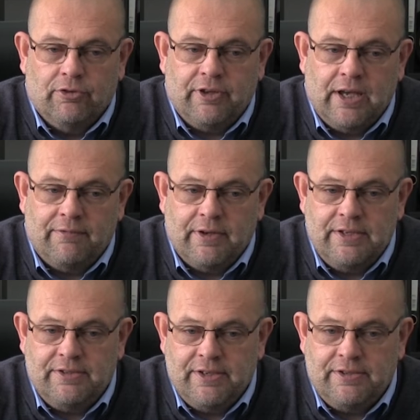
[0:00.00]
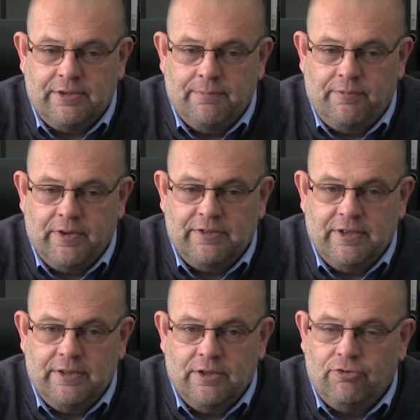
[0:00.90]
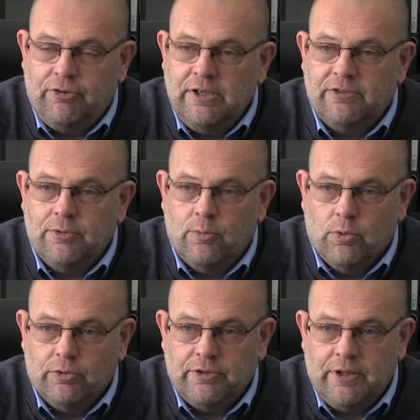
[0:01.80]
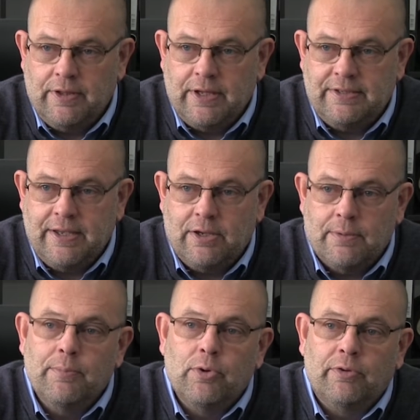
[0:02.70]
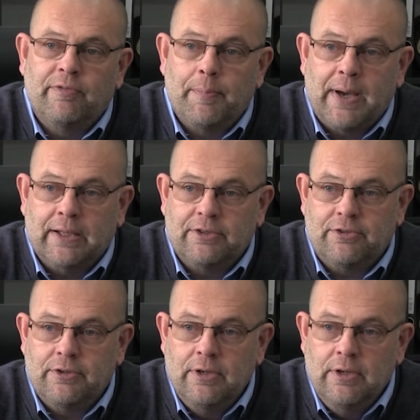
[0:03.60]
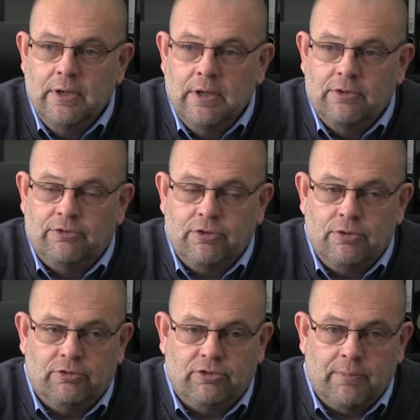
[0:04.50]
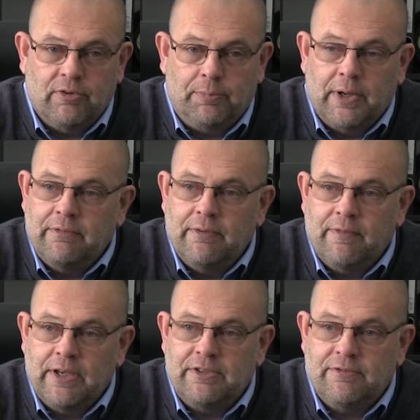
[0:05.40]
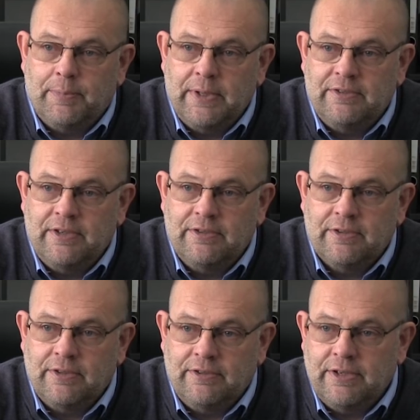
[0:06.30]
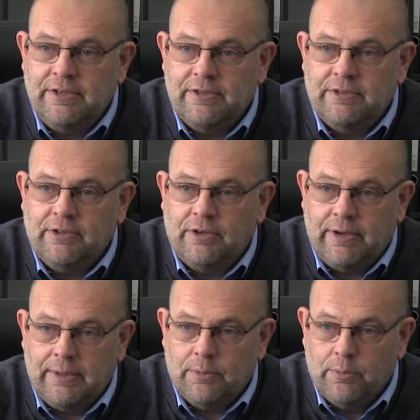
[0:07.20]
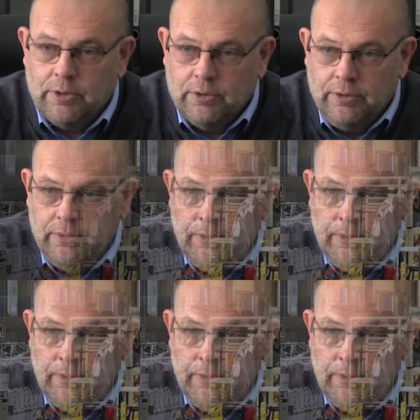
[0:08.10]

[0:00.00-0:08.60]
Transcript: got to have a system fitted that treats the water that they take on board for ballast to stop the spread of invasive species and diseases around the world.